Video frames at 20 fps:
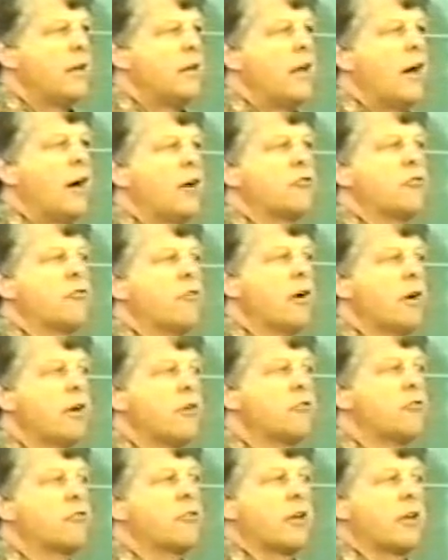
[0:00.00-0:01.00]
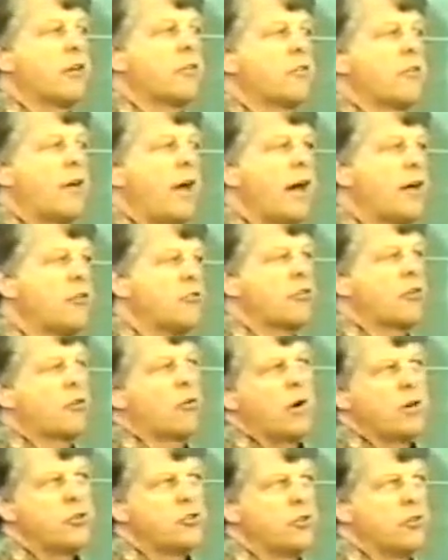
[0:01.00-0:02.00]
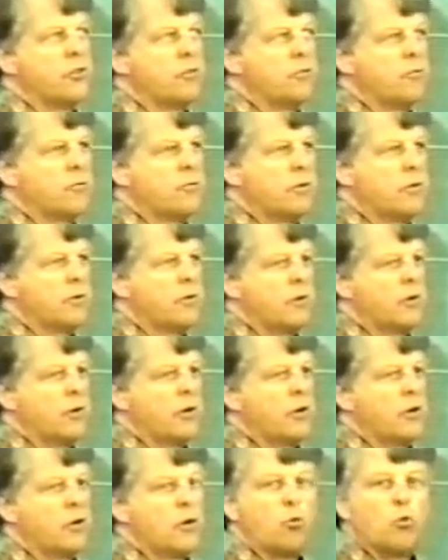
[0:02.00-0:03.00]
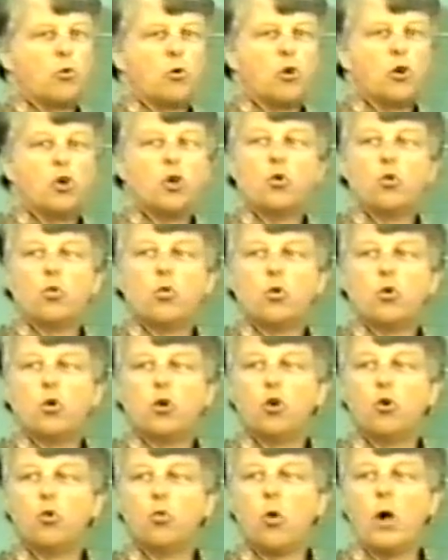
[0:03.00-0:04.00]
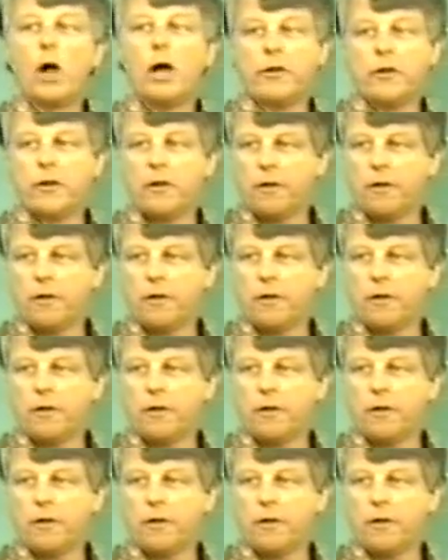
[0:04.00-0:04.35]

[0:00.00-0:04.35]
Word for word: Now it's very interesting to ask the question who, who won?